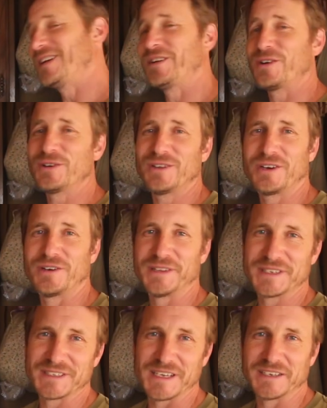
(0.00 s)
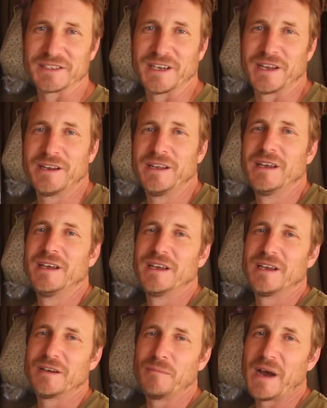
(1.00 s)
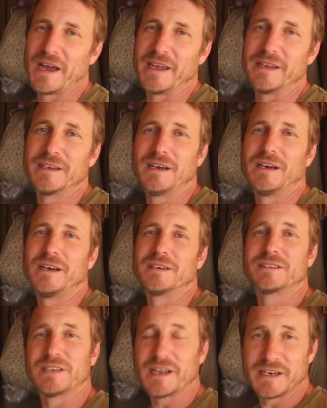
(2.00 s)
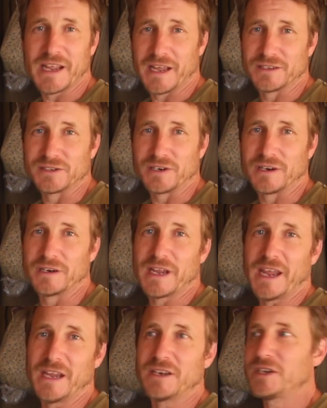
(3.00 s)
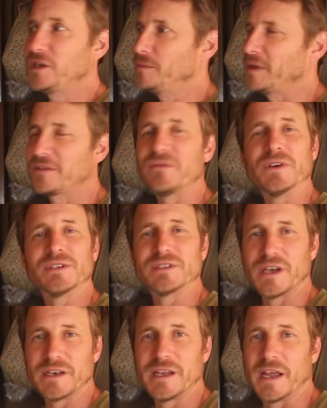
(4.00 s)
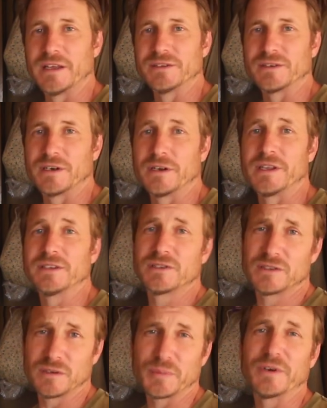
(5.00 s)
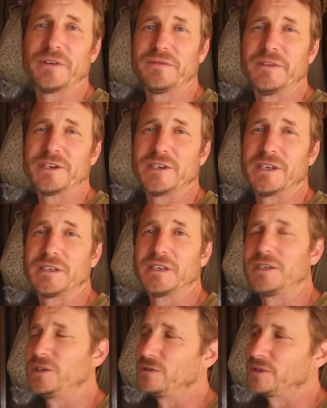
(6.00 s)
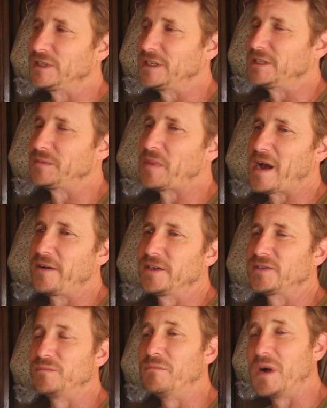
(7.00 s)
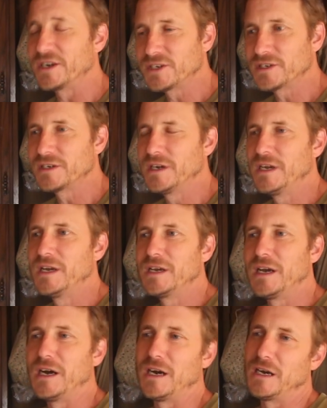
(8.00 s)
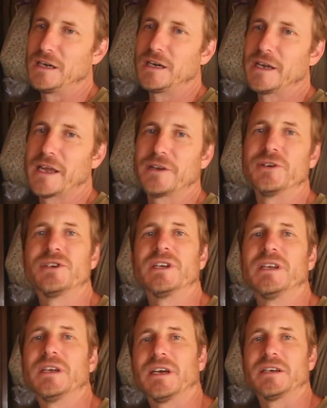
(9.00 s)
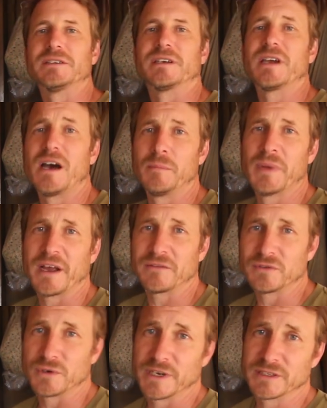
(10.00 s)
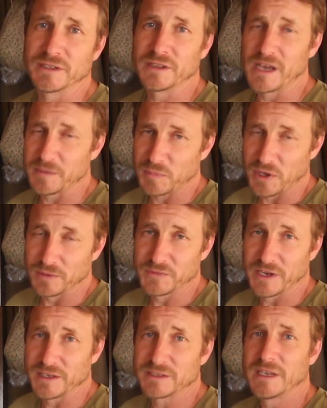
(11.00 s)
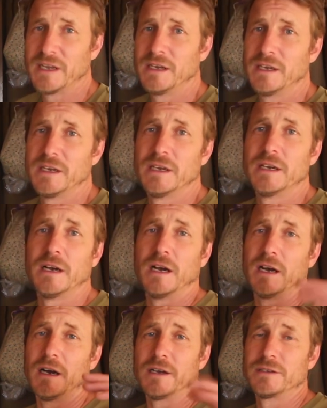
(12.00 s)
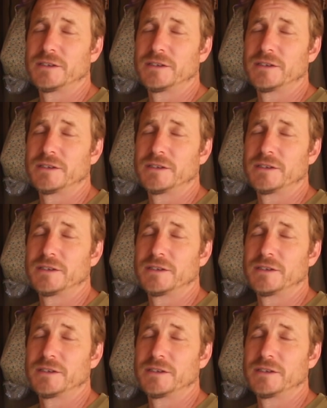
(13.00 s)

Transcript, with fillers: and earlier in the season, my uh, Sundanzer, 8 cubic foot Sundanzer that's super efficient and uses about as much uh, energy as a compact fluorescent light bulb does, uh,